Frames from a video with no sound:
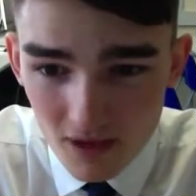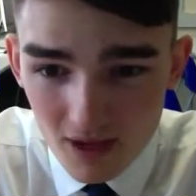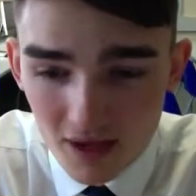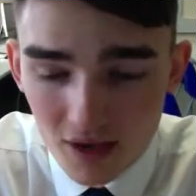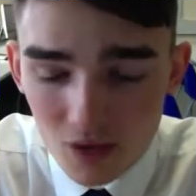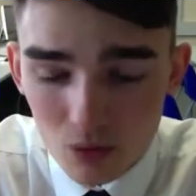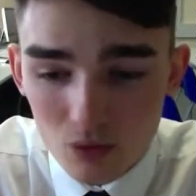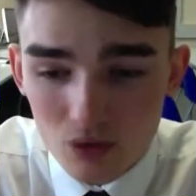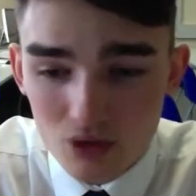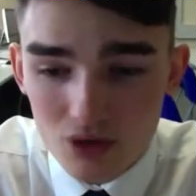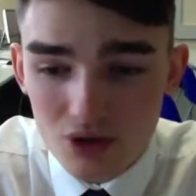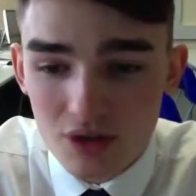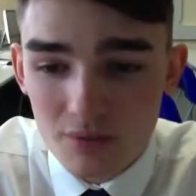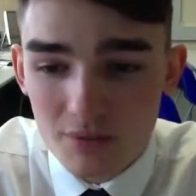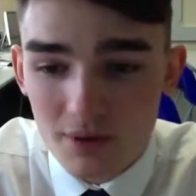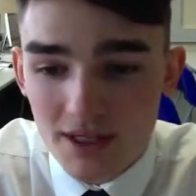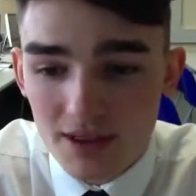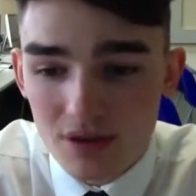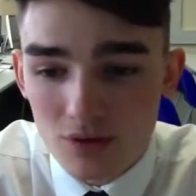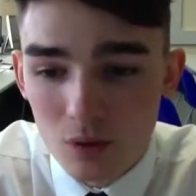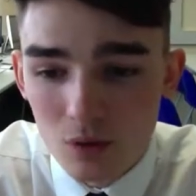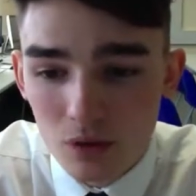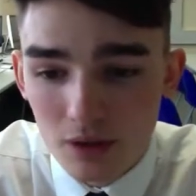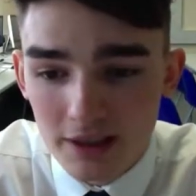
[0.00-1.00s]
it wasn't the
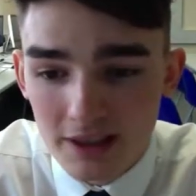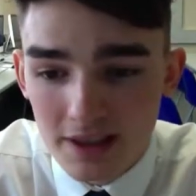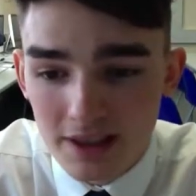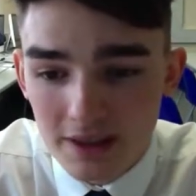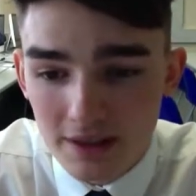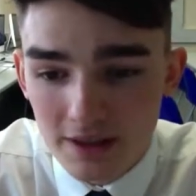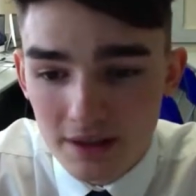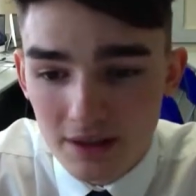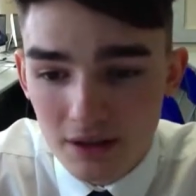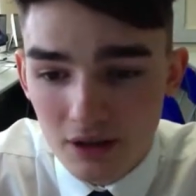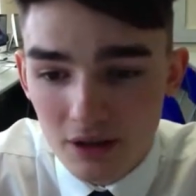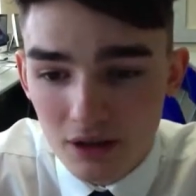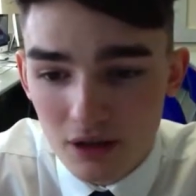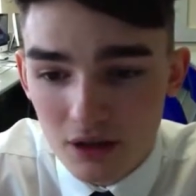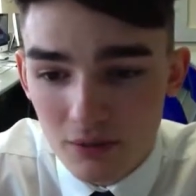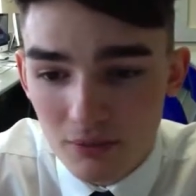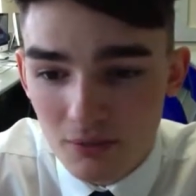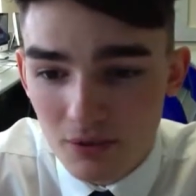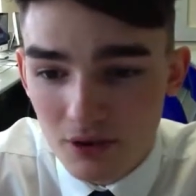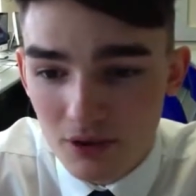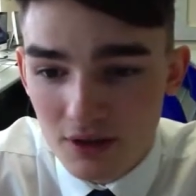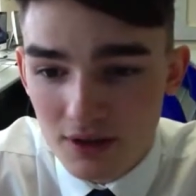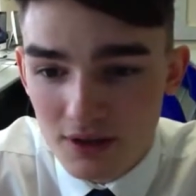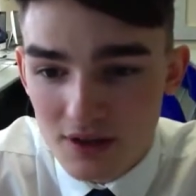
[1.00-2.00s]
best quality,
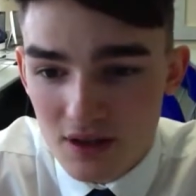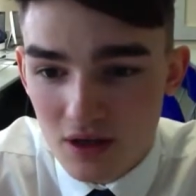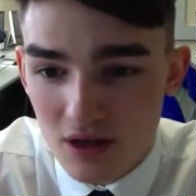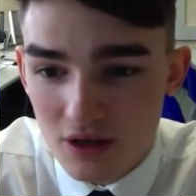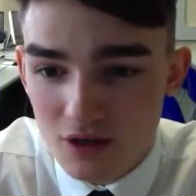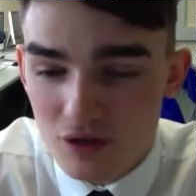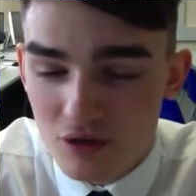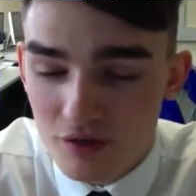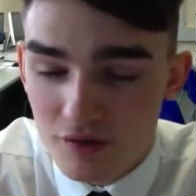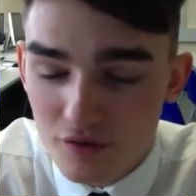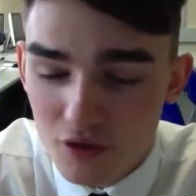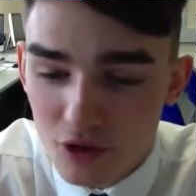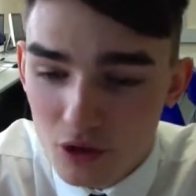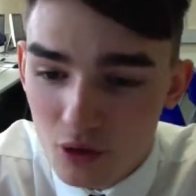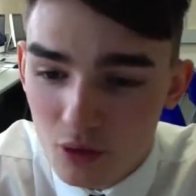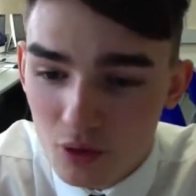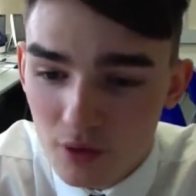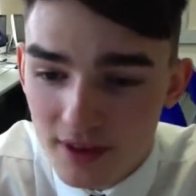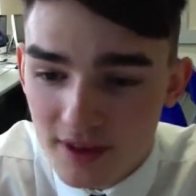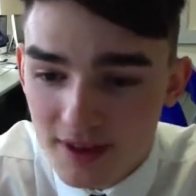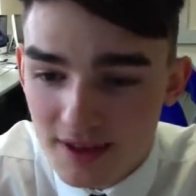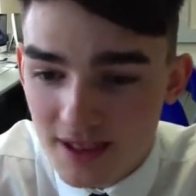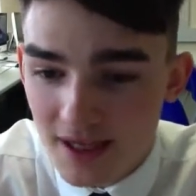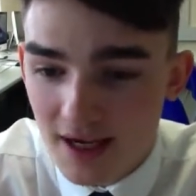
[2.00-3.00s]
and this idea of
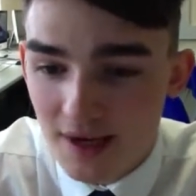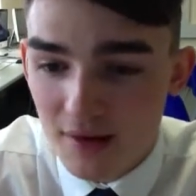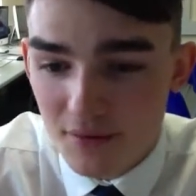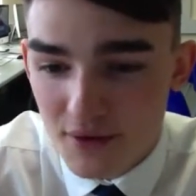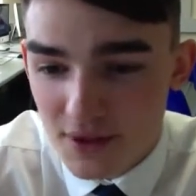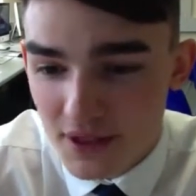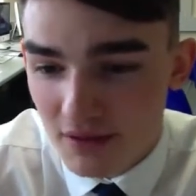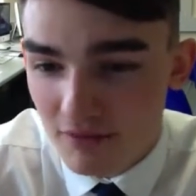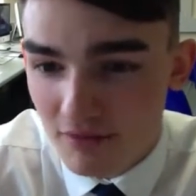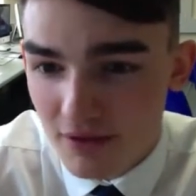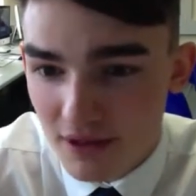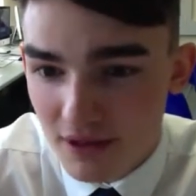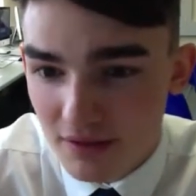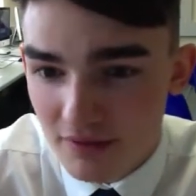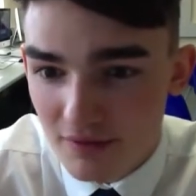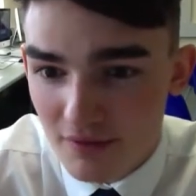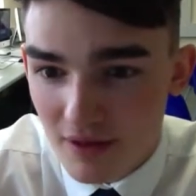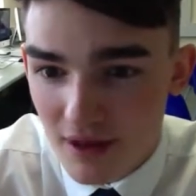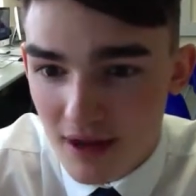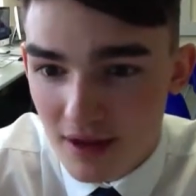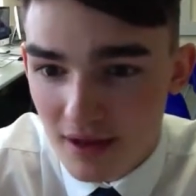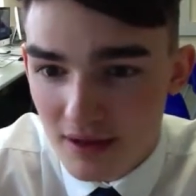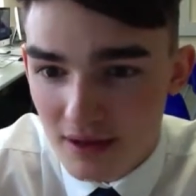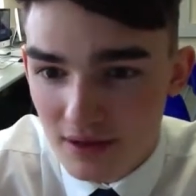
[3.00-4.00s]
noise and how to get rid of
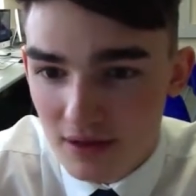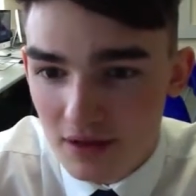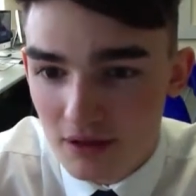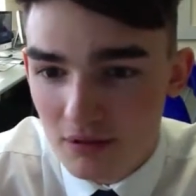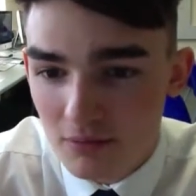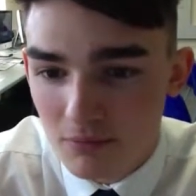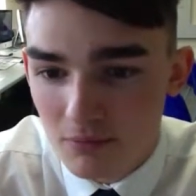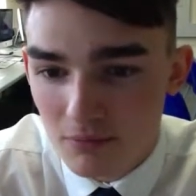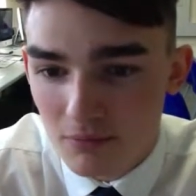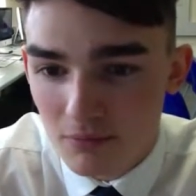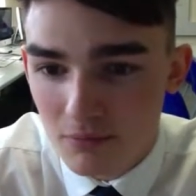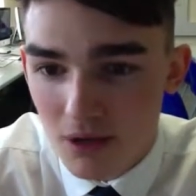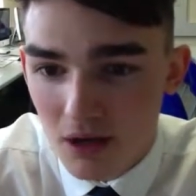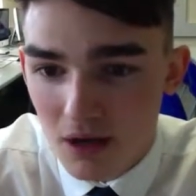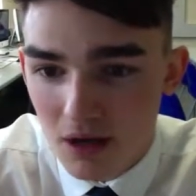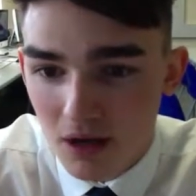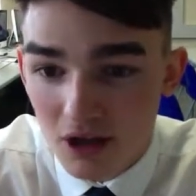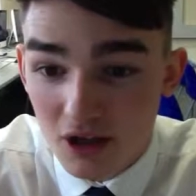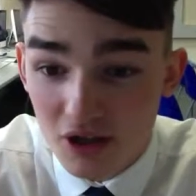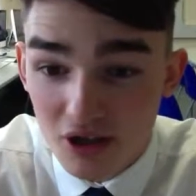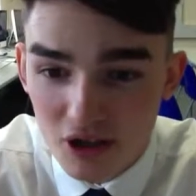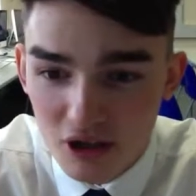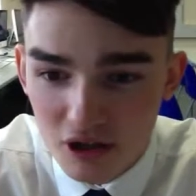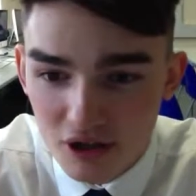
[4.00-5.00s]
that by
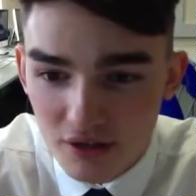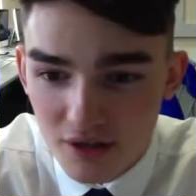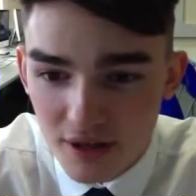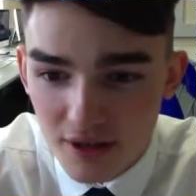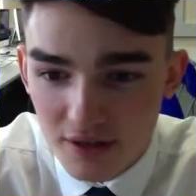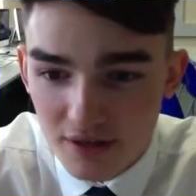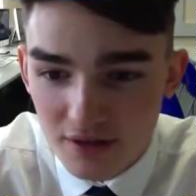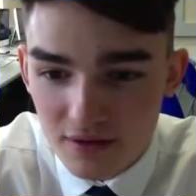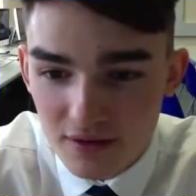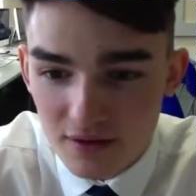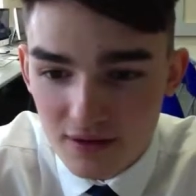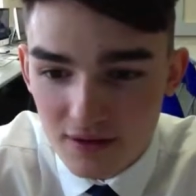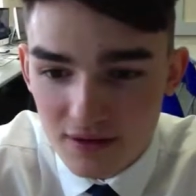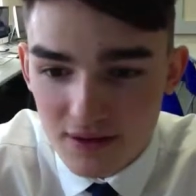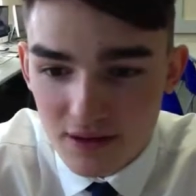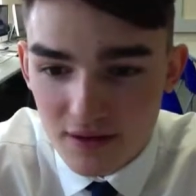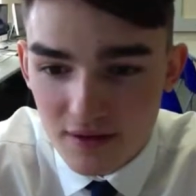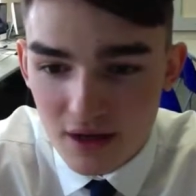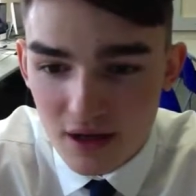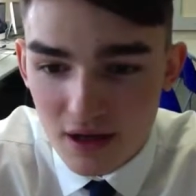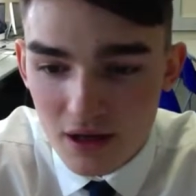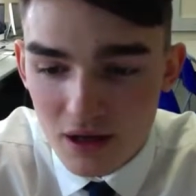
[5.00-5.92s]
like colour grade and things like